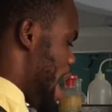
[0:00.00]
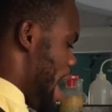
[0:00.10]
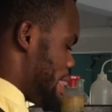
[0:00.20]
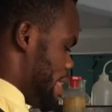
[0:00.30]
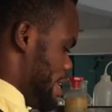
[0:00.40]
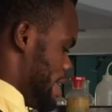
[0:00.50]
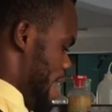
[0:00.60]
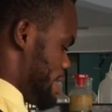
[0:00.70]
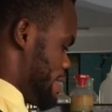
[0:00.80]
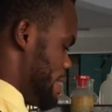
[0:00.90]
adding the
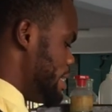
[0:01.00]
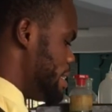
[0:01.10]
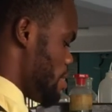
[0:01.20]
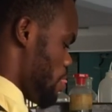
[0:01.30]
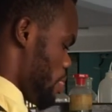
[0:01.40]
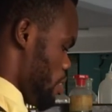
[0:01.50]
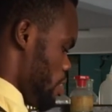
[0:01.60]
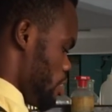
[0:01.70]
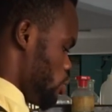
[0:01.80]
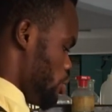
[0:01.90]
acid
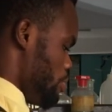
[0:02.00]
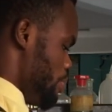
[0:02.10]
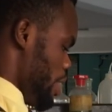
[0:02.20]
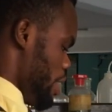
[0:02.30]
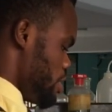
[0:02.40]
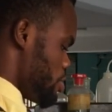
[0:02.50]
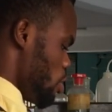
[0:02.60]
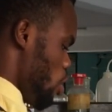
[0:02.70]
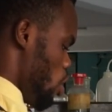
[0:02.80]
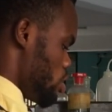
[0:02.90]
to the base
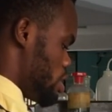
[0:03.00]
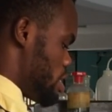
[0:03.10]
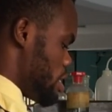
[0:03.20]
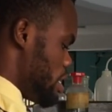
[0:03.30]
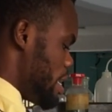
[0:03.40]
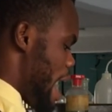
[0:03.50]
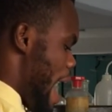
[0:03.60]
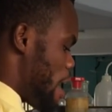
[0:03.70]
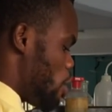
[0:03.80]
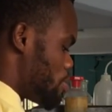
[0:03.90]
until
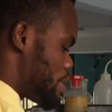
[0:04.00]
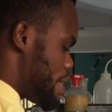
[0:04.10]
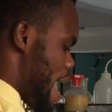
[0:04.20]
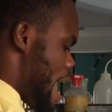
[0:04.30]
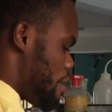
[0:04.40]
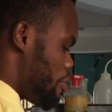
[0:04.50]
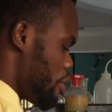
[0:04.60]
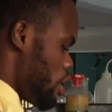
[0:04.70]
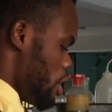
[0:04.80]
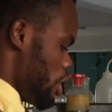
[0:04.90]
I observe
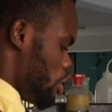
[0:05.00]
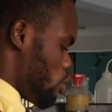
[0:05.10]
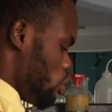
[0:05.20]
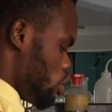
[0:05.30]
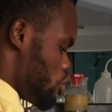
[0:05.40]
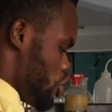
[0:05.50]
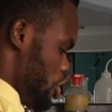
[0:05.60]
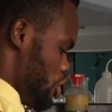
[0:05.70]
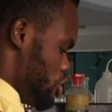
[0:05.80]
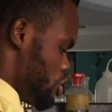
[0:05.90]
a color
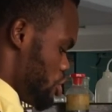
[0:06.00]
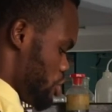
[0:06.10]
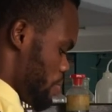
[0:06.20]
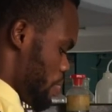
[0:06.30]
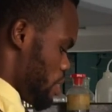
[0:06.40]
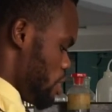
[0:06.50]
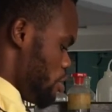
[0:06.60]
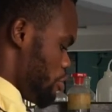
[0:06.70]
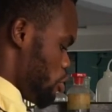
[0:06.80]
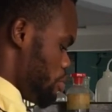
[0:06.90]
change
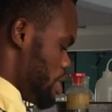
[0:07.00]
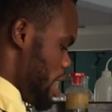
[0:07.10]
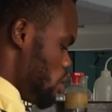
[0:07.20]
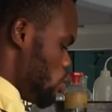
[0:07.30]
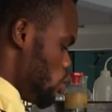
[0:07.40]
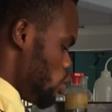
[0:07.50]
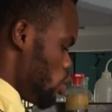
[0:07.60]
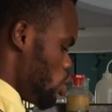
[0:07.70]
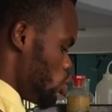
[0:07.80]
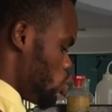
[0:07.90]
from yellow
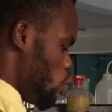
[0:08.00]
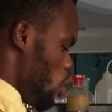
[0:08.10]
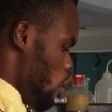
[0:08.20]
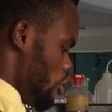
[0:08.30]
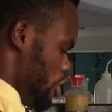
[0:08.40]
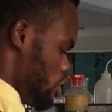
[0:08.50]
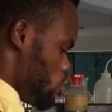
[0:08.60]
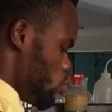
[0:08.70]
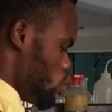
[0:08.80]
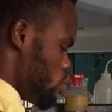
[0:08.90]
to orange,
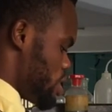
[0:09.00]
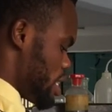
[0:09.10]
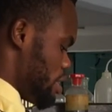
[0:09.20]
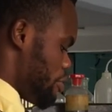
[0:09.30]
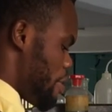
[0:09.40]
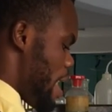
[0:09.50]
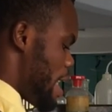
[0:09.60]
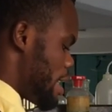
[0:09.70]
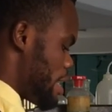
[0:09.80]
which will signify